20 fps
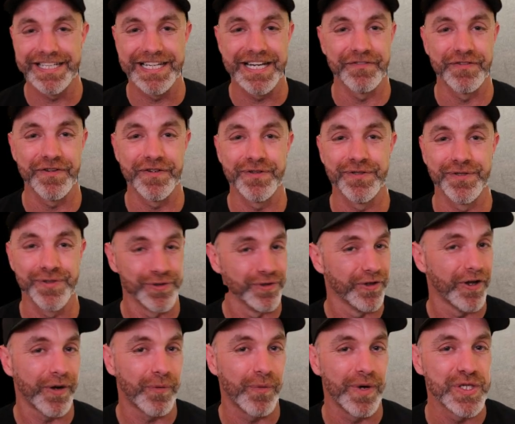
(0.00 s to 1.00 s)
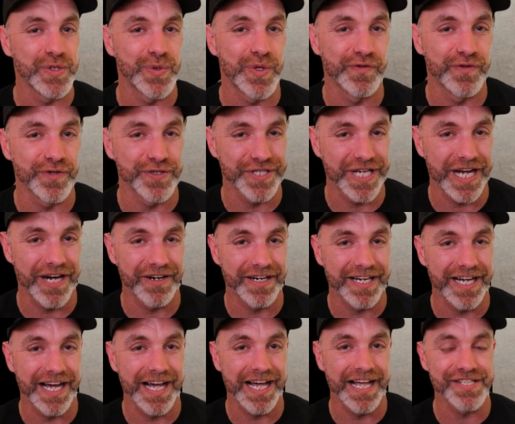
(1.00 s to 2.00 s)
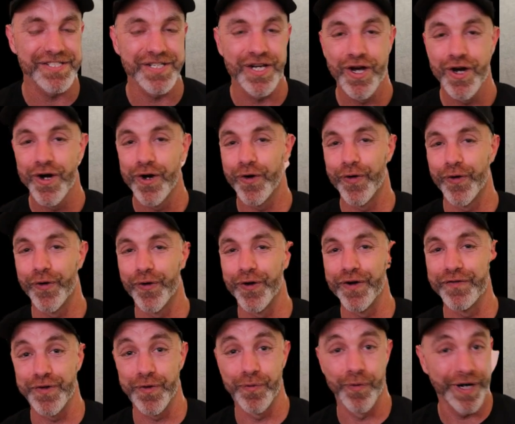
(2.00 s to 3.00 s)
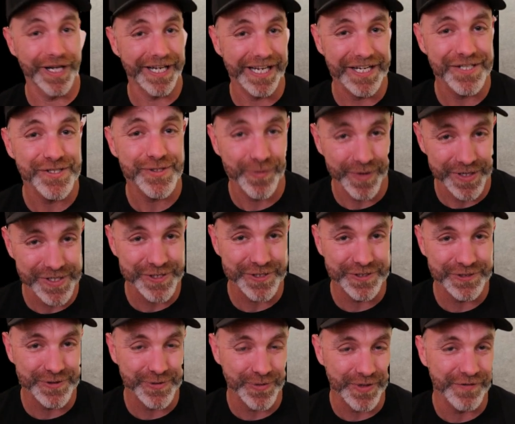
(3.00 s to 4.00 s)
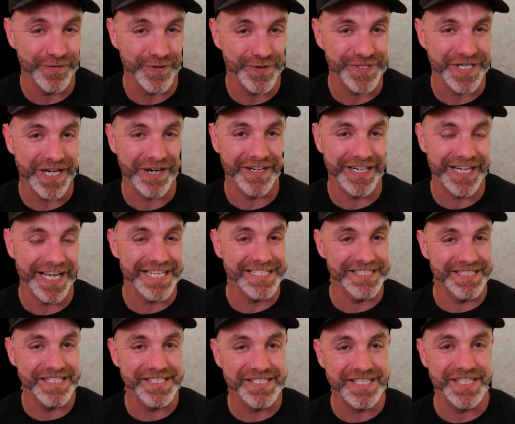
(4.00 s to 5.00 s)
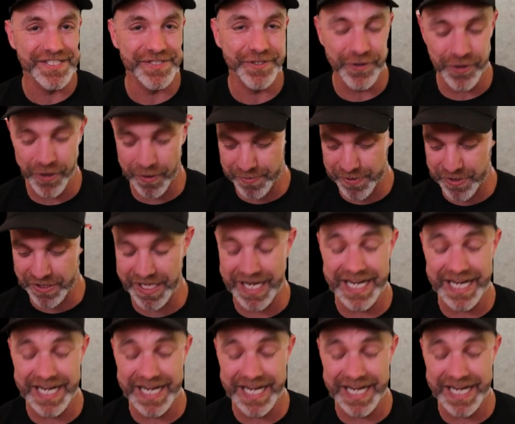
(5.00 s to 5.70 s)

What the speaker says: Now, if you do like 1/24 scale cars, or if you want to get into 1/24 scale cars, this is a good option.